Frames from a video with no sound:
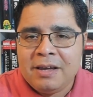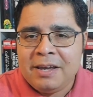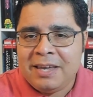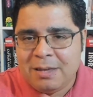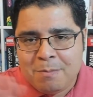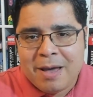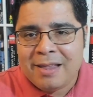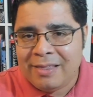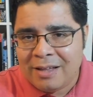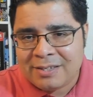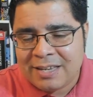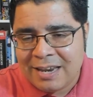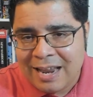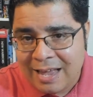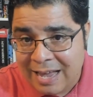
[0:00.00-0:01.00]
He-Man
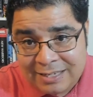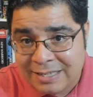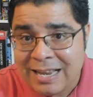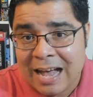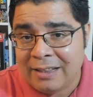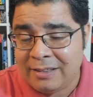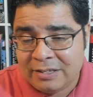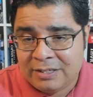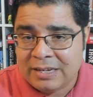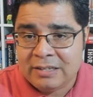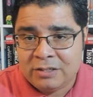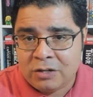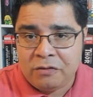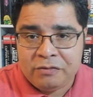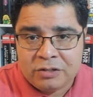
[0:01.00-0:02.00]
doesn't is not the
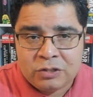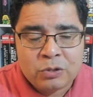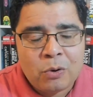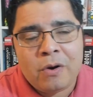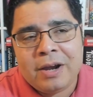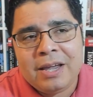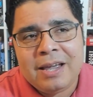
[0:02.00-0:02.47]
center of the story,